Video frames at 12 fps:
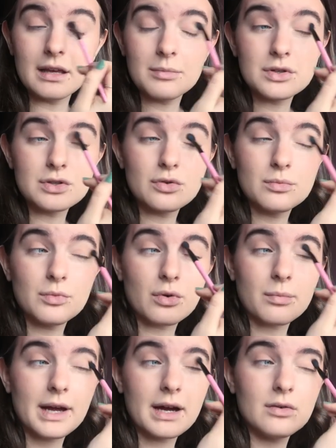I'm going to talk more
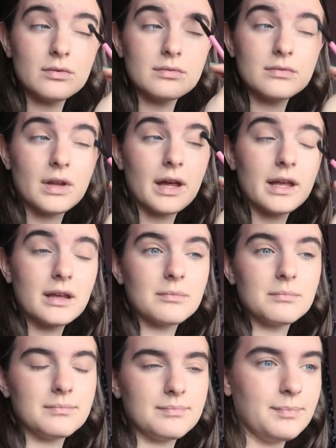about like
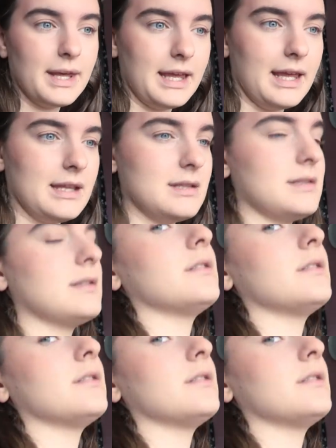Pickens